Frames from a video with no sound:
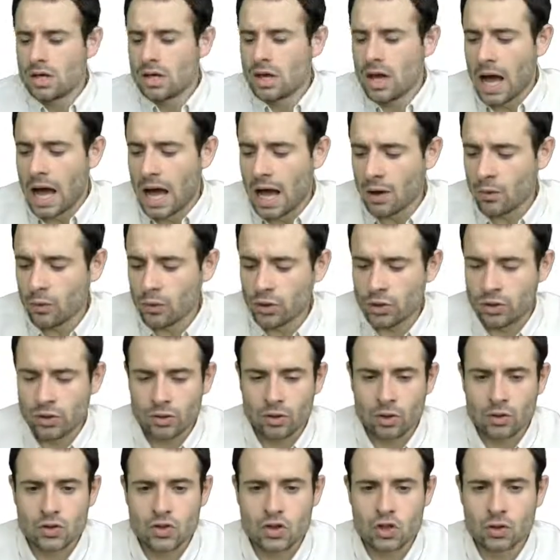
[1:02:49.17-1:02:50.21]
Our
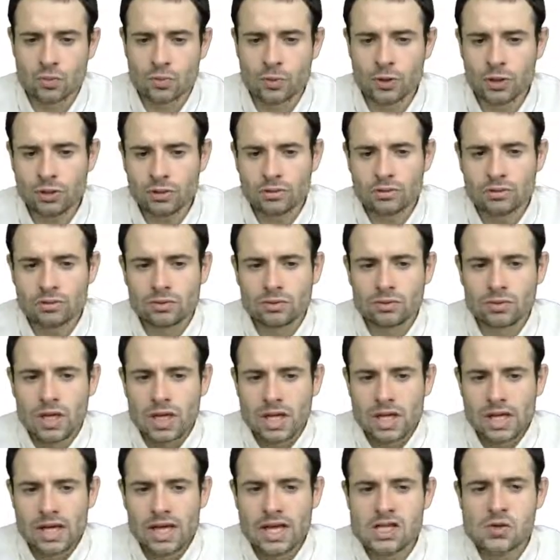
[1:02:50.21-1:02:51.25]
consumer
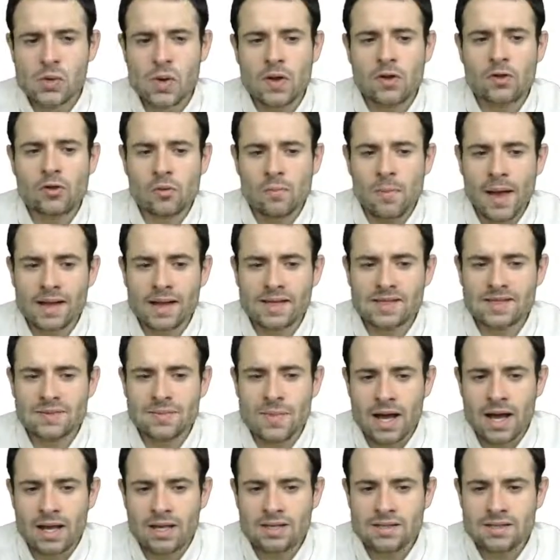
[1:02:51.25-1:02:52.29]
is going to
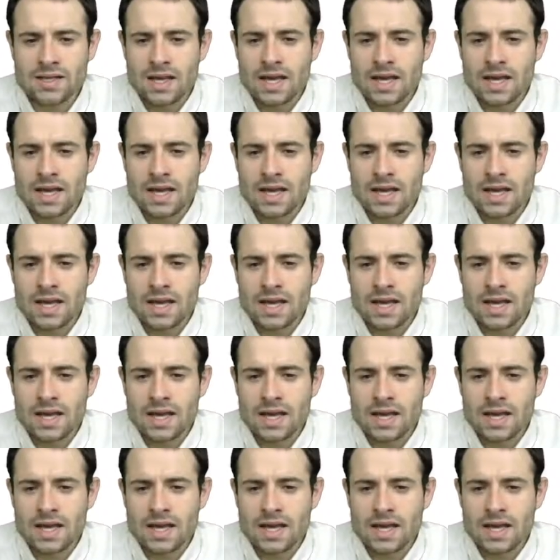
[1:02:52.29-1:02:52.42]
maximize